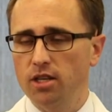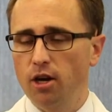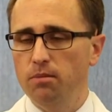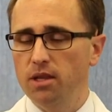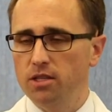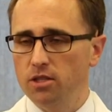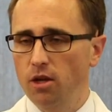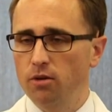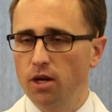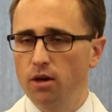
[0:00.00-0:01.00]
therapy, this
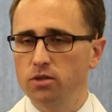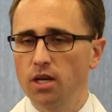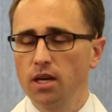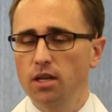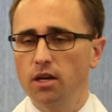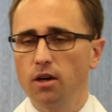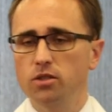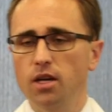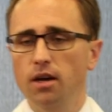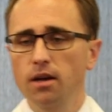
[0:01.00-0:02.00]
low dose that
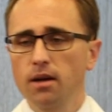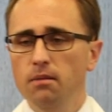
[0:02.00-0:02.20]
goes there,